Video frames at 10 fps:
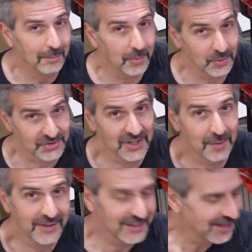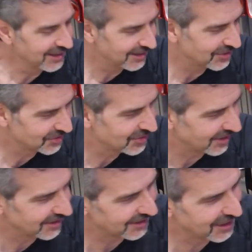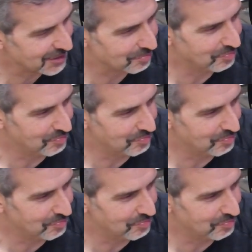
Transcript: But what's coming is it kind